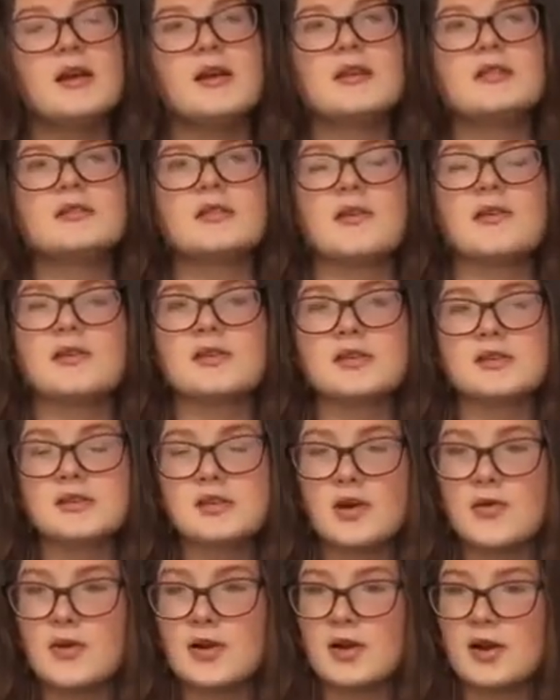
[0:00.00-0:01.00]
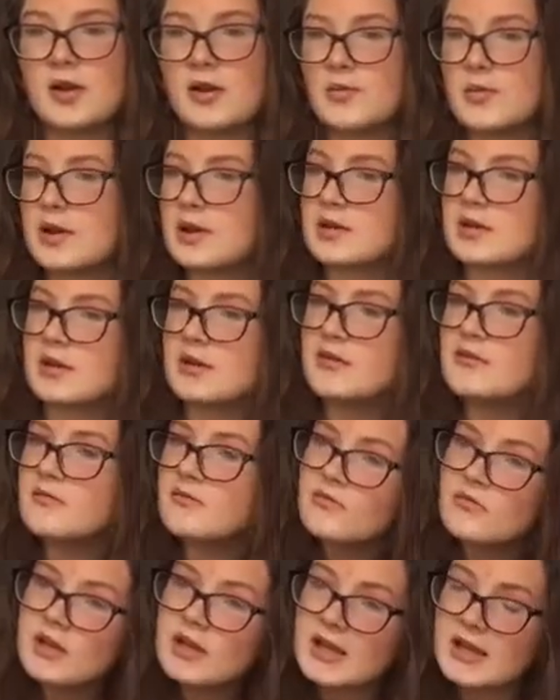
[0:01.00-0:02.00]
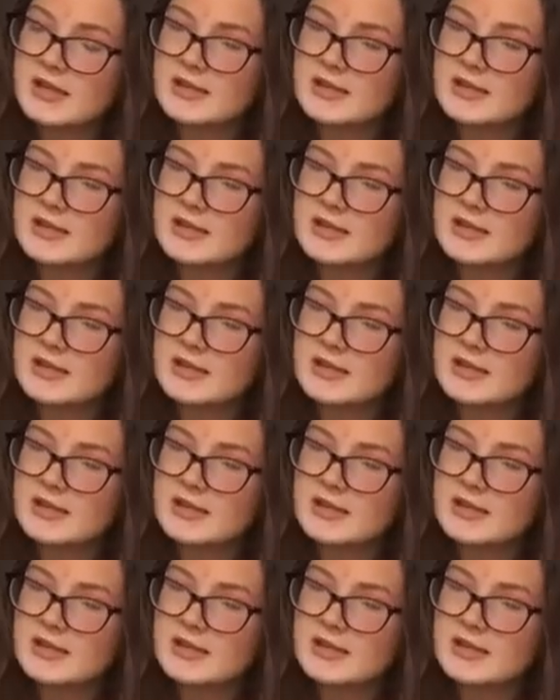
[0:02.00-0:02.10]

so it's so annoying because I got really